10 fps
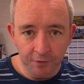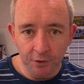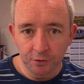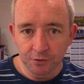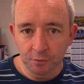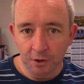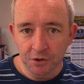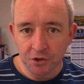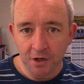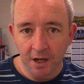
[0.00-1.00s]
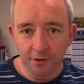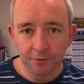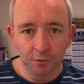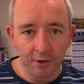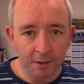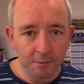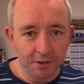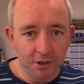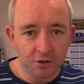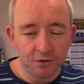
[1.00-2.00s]
videos to watch, and a few
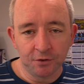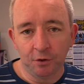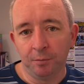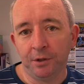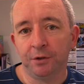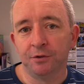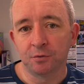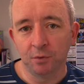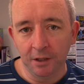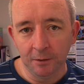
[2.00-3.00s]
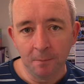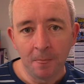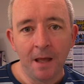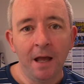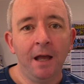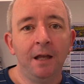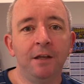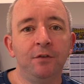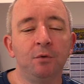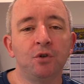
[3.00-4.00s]
recommendations up here as well.
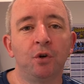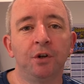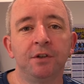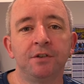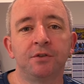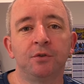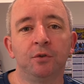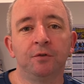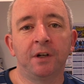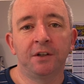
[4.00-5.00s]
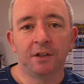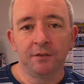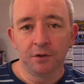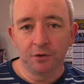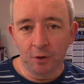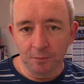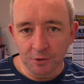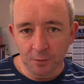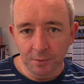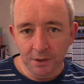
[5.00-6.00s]
If you enjoyed this, don't forget to give it a thumbs
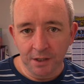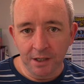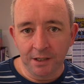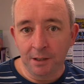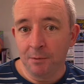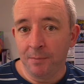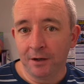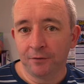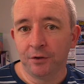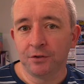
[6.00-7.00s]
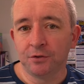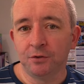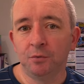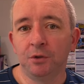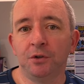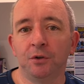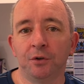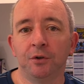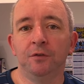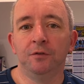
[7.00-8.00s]
up, and I'll be back very soon with
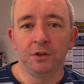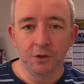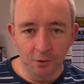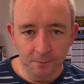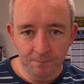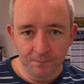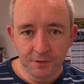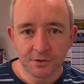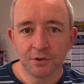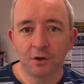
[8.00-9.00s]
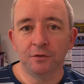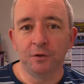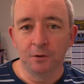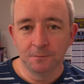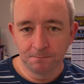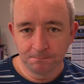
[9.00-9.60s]
another video. Slán go fóill.